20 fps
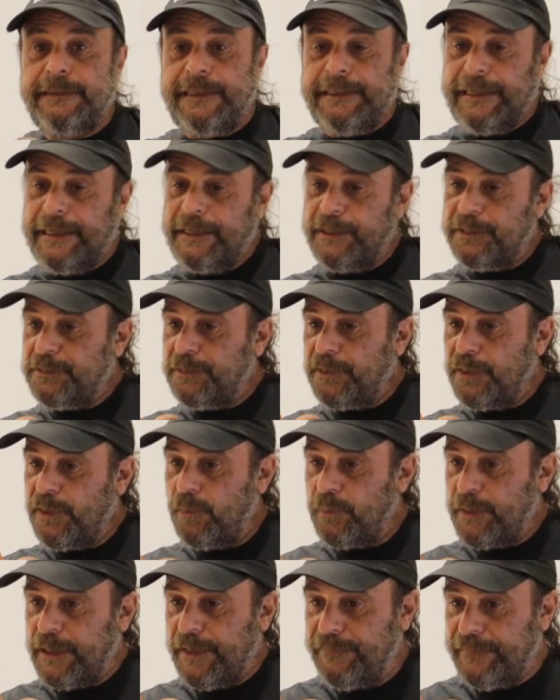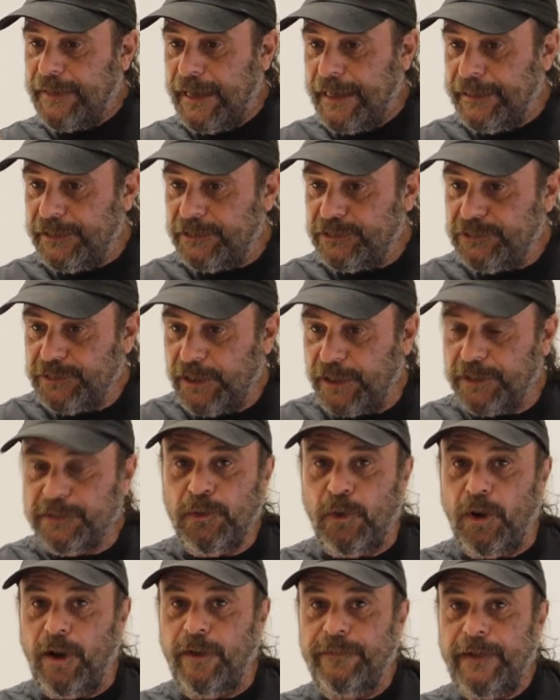to get it so that when I've got it
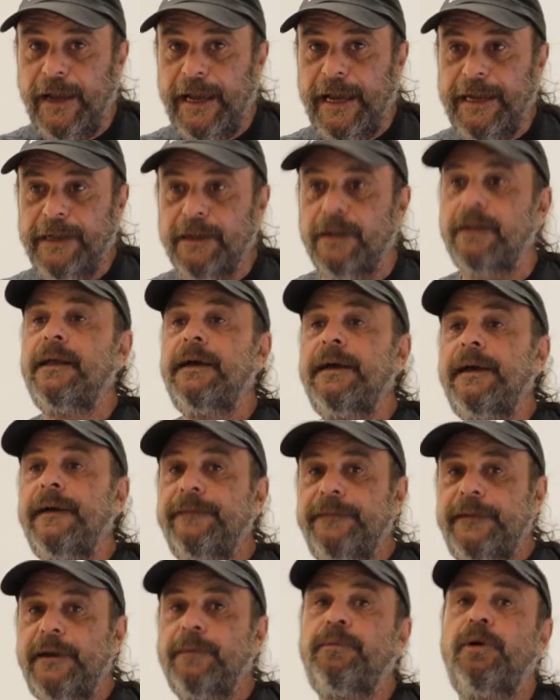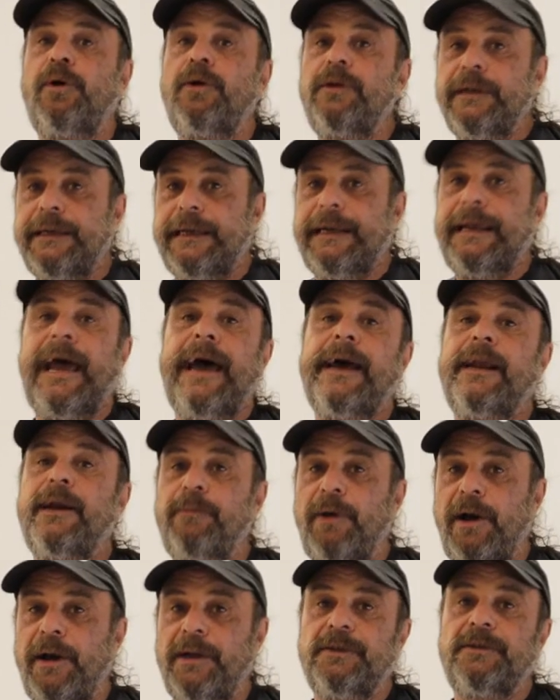just off idle, they're pulling an
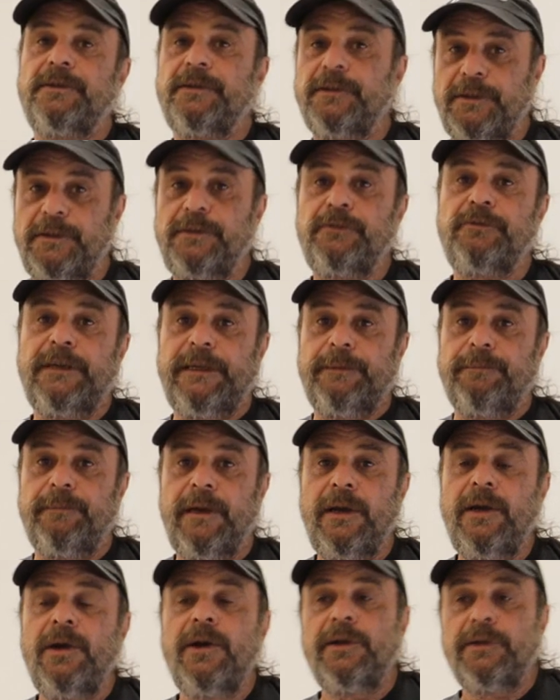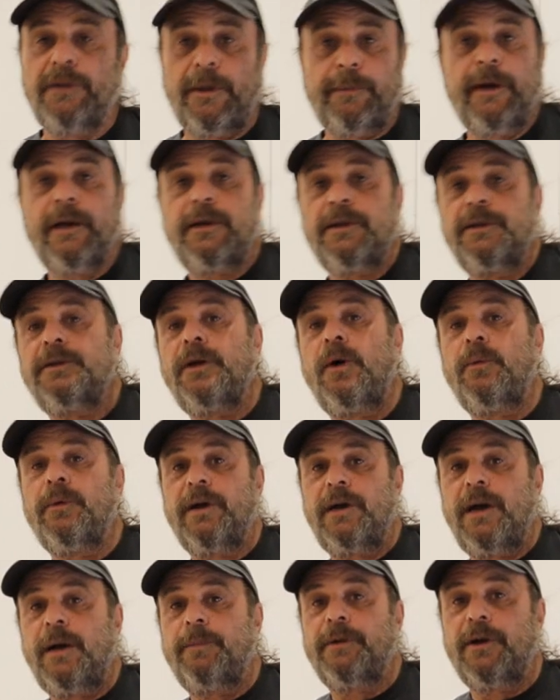atomized stream. So I'm going to consult
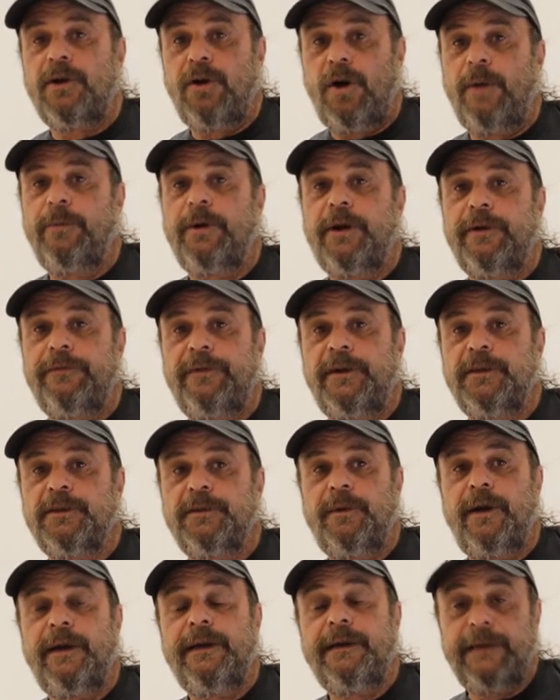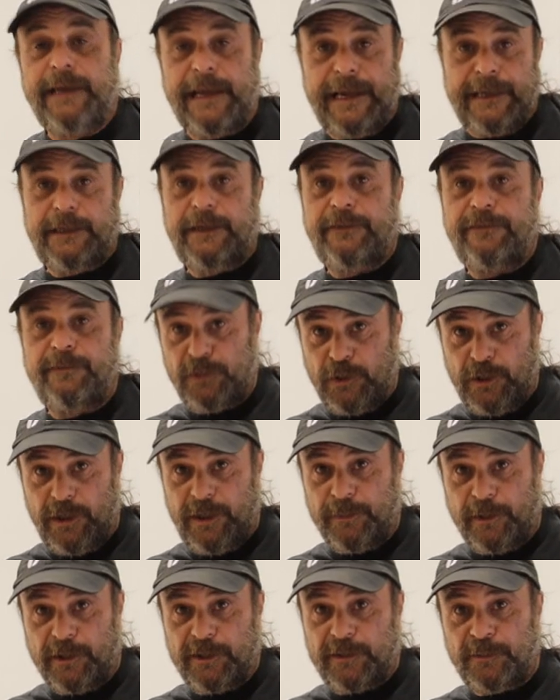with a couple of carburetor friends of mine. Andy from
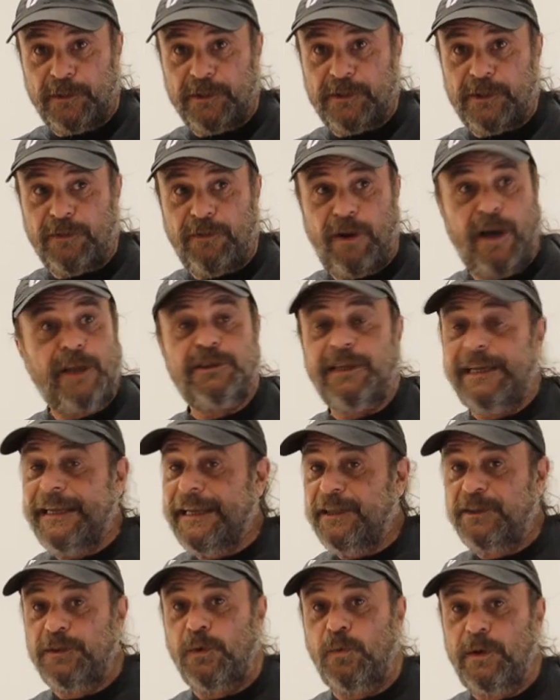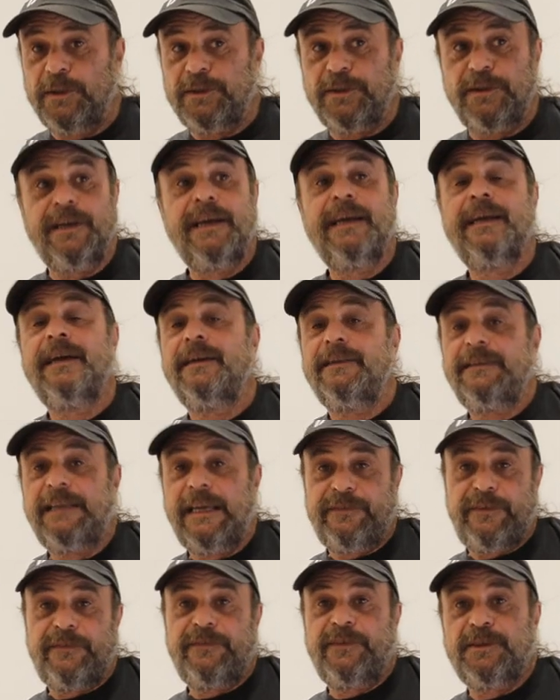Unity Motorsports Garage, he's a wizard.
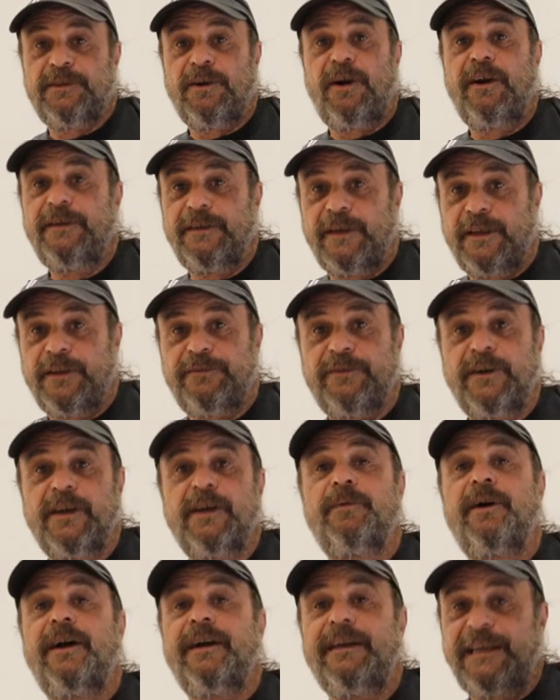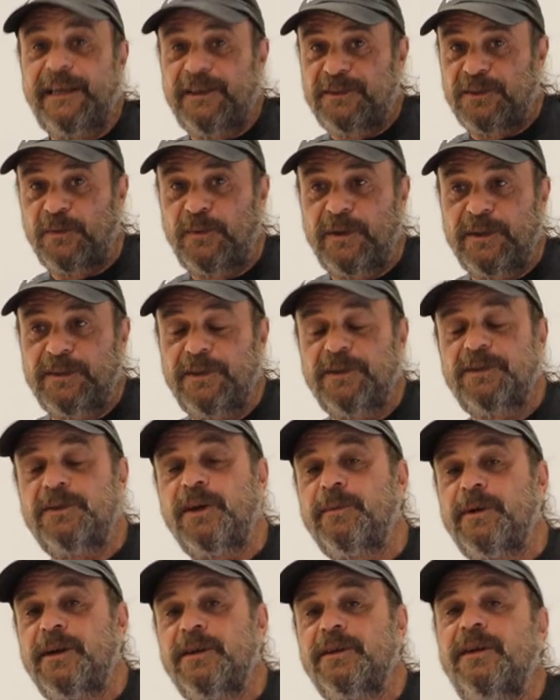David Vizard, another friend of mine, he's a wizard.
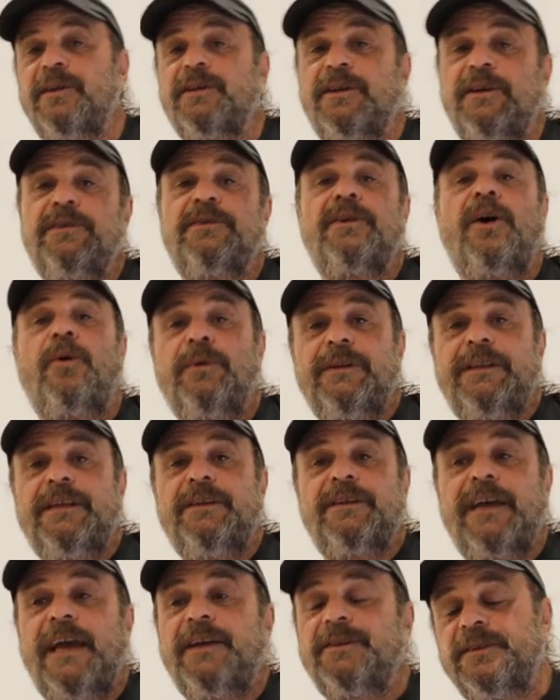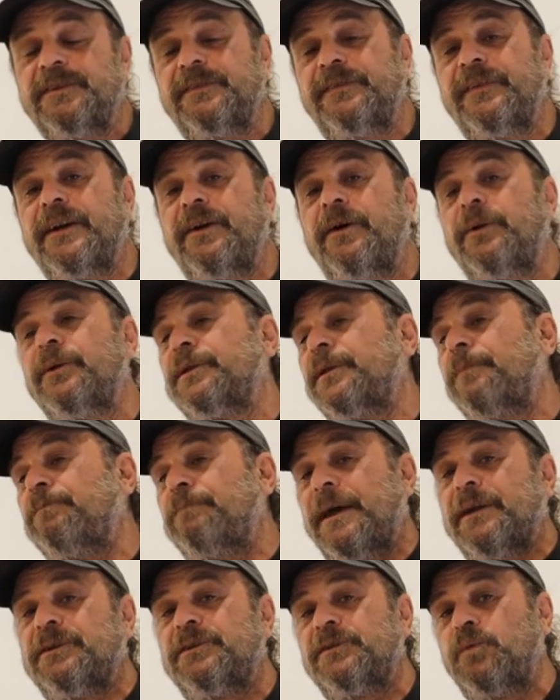So I'm going to consult with these guys and figure out what the
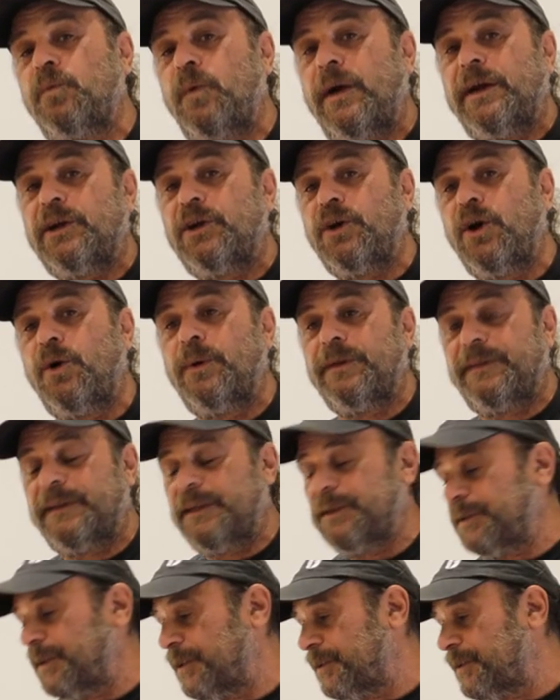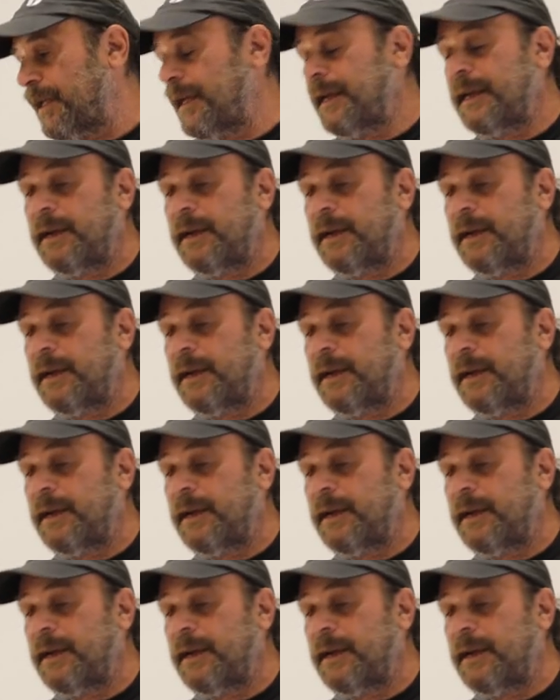best way to go with this is.